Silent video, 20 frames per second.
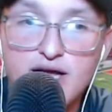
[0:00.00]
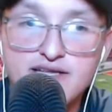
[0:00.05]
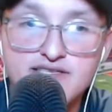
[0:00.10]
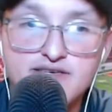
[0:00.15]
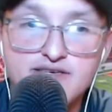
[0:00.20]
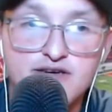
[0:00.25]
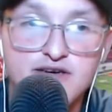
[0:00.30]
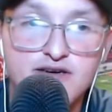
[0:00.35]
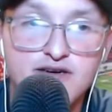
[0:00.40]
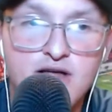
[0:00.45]

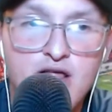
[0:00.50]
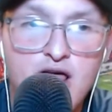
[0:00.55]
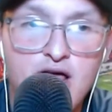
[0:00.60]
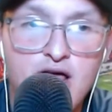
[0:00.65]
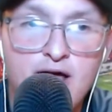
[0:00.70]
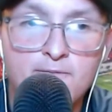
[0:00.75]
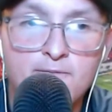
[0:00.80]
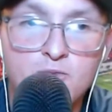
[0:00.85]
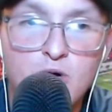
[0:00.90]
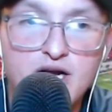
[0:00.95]
to
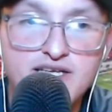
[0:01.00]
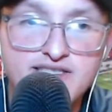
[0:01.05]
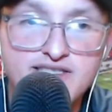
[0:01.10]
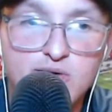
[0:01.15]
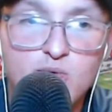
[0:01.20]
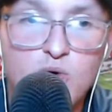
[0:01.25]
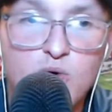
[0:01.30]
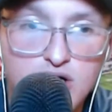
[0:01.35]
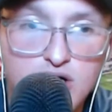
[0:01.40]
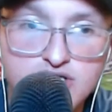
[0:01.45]

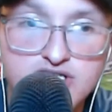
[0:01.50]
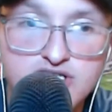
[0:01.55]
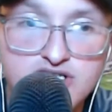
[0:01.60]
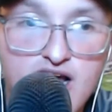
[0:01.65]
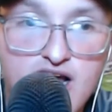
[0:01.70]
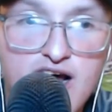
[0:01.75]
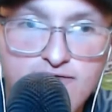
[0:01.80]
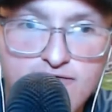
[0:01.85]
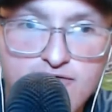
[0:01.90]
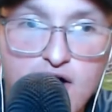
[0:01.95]
watch
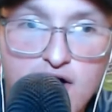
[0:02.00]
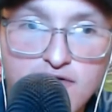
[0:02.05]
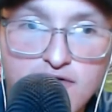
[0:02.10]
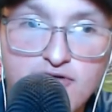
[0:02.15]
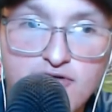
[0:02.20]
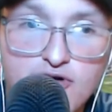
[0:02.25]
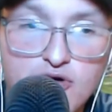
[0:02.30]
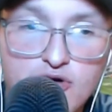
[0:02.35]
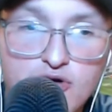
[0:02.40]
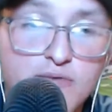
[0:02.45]
Ty
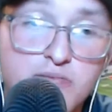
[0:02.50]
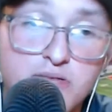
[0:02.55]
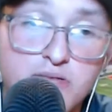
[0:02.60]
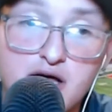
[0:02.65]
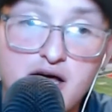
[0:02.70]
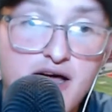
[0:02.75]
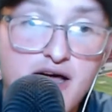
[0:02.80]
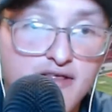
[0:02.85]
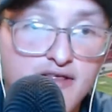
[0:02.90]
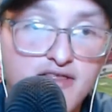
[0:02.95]
Freifogel
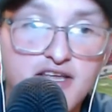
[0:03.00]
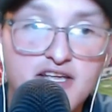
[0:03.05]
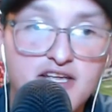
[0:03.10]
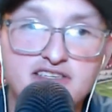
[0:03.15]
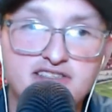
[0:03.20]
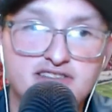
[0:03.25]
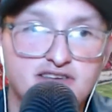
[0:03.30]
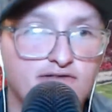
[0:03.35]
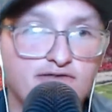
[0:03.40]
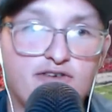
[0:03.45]
play. I think
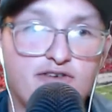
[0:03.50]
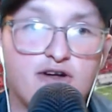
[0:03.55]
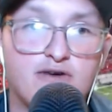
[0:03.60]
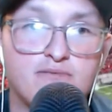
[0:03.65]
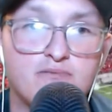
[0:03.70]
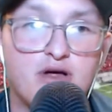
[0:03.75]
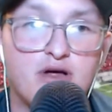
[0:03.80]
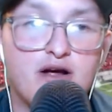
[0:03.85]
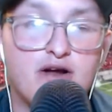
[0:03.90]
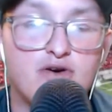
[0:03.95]
he's a fun
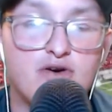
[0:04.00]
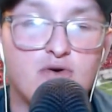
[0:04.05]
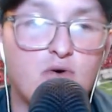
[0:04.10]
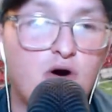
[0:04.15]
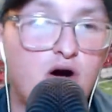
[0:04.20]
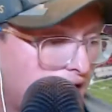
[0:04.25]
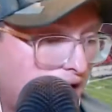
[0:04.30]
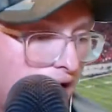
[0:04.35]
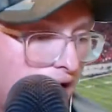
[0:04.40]
player to watch.